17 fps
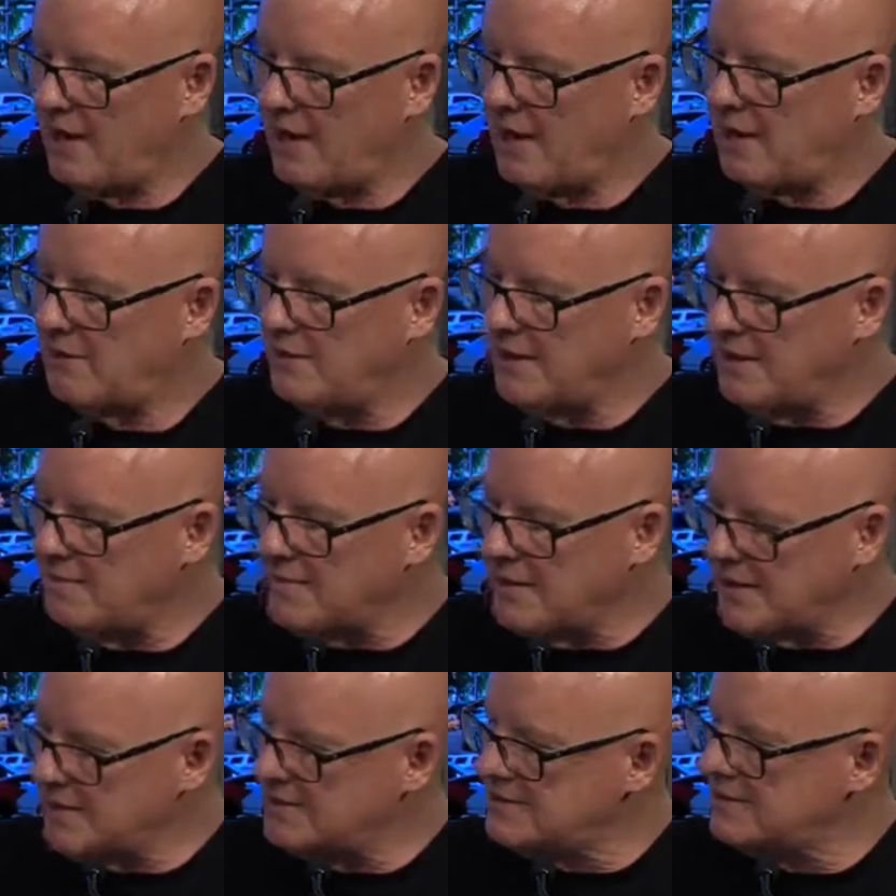our
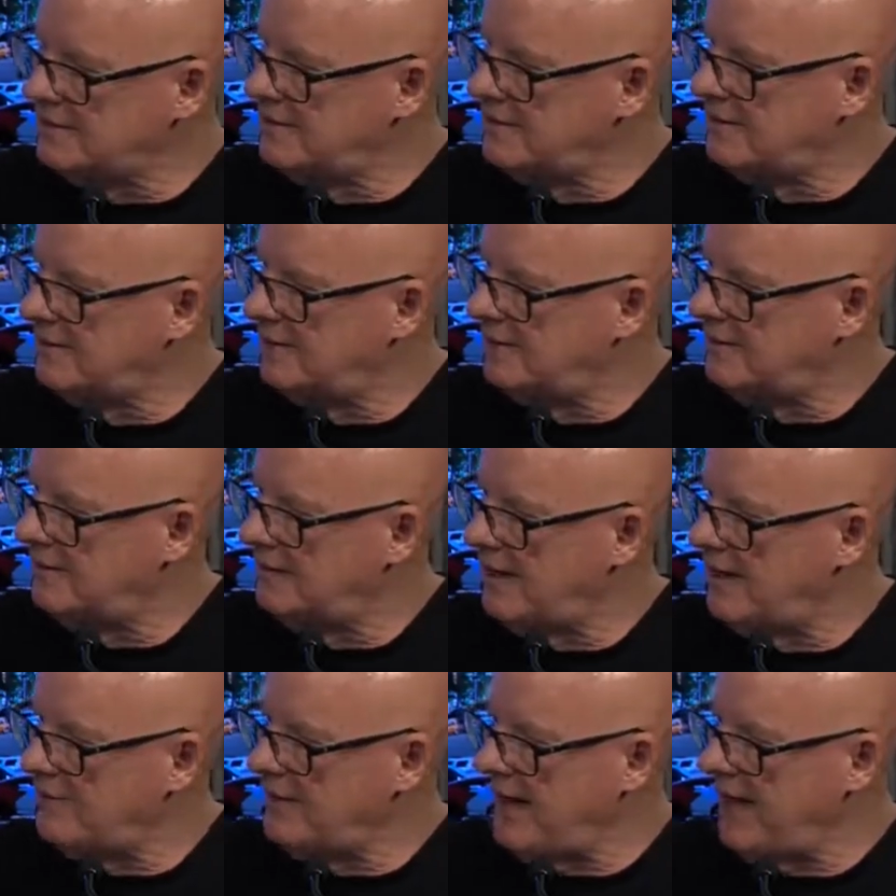enemies
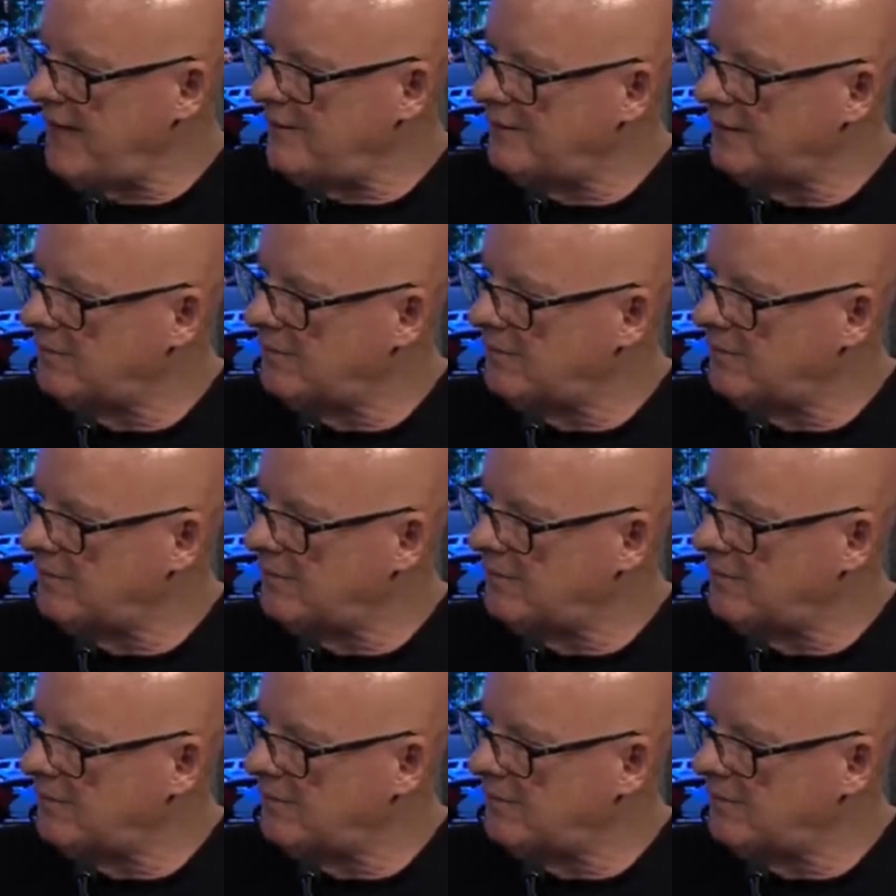have been having